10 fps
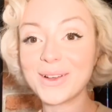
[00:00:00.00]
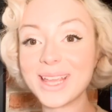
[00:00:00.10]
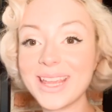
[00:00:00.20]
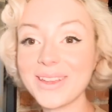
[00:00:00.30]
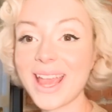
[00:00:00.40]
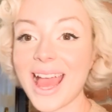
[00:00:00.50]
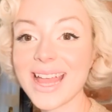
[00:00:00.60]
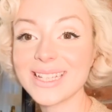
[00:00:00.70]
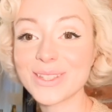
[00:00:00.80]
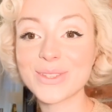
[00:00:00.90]
Okay, you
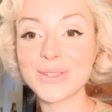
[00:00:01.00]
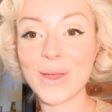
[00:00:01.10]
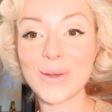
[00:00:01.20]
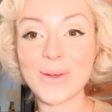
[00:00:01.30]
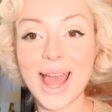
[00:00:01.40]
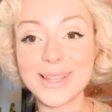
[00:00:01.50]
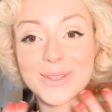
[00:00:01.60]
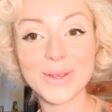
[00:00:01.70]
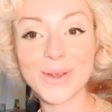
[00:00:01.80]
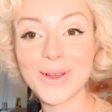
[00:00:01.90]
guys, so I
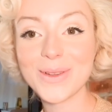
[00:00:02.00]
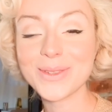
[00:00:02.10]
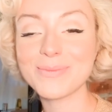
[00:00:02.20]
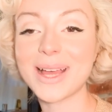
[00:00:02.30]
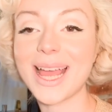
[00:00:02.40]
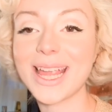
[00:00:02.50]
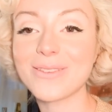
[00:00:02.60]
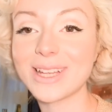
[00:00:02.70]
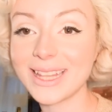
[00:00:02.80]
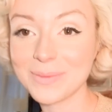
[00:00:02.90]
took off
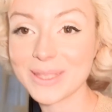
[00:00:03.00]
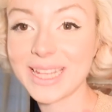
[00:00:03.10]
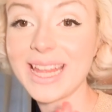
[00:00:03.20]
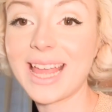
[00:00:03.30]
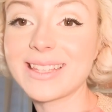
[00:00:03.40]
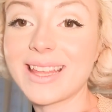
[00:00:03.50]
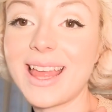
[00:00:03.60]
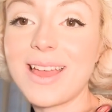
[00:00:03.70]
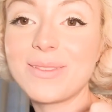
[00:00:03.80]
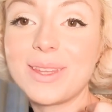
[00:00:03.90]
my red lipstick. I
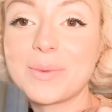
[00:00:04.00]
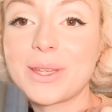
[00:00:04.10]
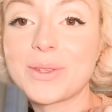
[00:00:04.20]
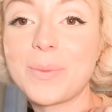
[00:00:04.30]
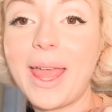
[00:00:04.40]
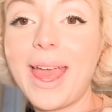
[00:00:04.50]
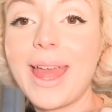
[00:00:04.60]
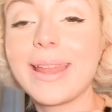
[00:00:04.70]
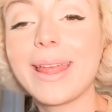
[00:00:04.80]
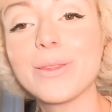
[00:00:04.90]
still have the lipsticks on my
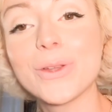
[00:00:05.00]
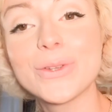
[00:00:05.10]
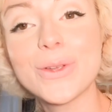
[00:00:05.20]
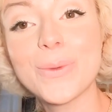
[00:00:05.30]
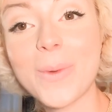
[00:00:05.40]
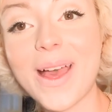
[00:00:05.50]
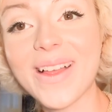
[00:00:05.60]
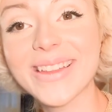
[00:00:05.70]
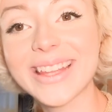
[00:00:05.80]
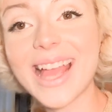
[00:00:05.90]
hand. They're doing
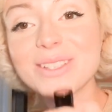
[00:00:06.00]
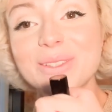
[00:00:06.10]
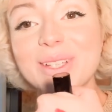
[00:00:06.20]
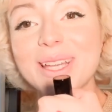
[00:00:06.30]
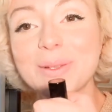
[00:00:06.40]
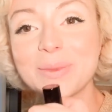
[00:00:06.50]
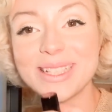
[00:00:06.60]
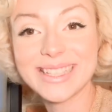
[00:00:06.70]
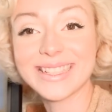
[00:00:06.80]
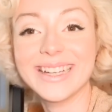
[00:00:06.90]
well. They actually look kind of
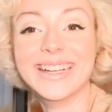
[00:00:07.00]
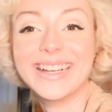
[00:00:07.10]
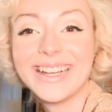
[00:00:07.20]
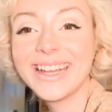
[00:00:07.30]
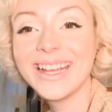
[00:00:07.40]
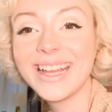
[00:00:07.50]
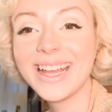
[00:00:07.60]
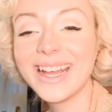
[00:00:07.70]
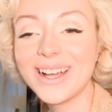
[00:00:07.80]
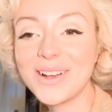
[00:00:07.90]
pretty.
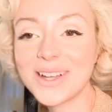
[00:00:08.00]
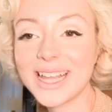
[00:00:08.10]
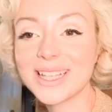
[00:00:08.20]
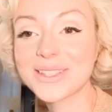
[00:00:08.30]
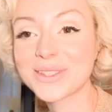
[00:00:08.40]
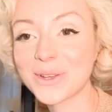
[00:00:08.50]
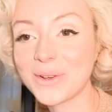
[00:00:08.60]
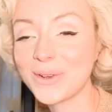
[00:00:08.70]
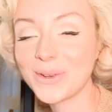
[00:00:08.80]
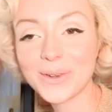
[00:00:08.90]
Okay,
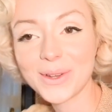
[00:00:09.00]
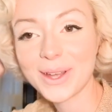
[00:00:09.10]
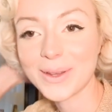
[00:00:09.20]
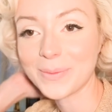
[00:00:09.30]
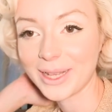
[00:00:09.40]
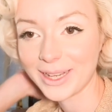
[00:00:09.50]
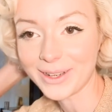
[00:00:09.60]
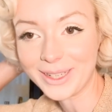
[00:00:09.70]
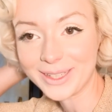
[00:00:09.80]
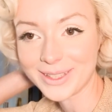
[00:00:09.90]
so, oh, my
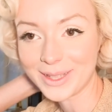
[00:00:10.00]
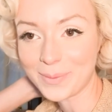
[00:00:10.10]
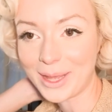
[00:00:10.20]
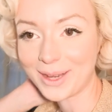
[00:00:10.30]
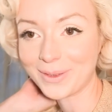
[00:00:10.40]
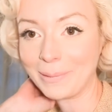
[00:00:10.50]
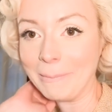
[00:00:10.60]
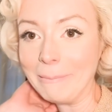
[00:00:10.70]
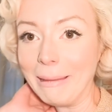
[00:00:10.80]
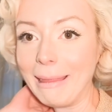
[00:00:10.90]
hair, I can see the back
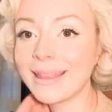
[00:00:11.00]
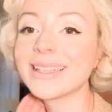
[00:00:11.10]
now.